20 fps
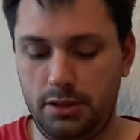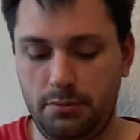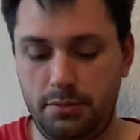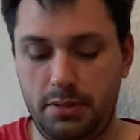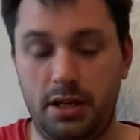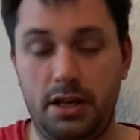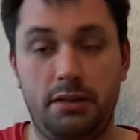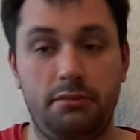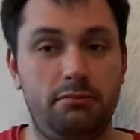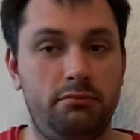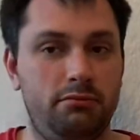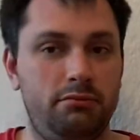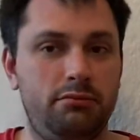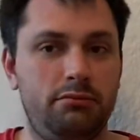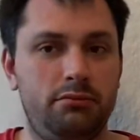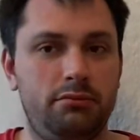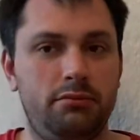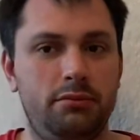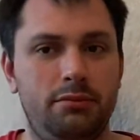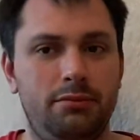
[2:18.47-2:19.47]
But
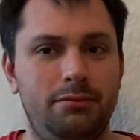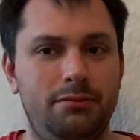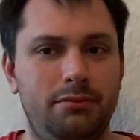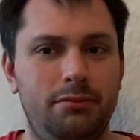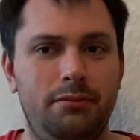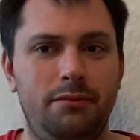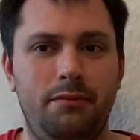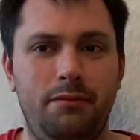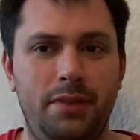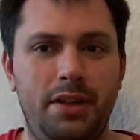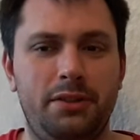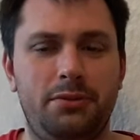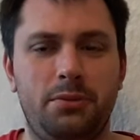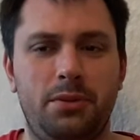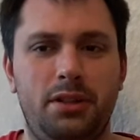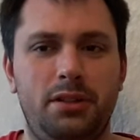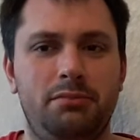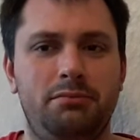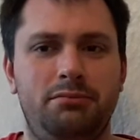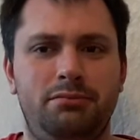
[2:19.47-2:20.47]
this
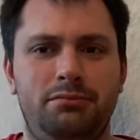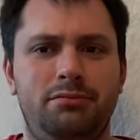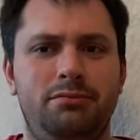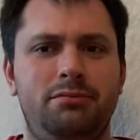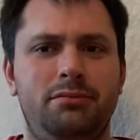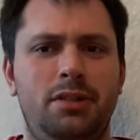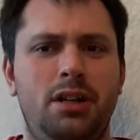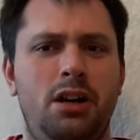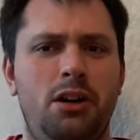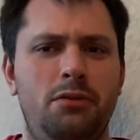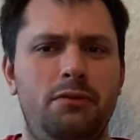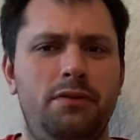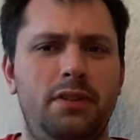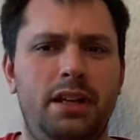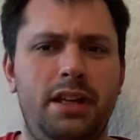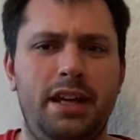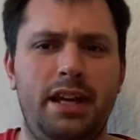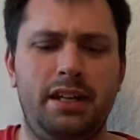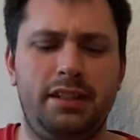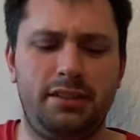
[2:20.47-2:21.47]
one, hopefully
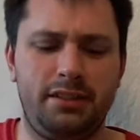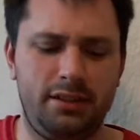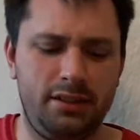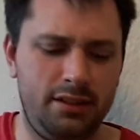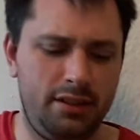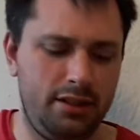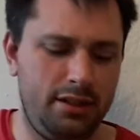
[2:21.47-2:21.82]
yes.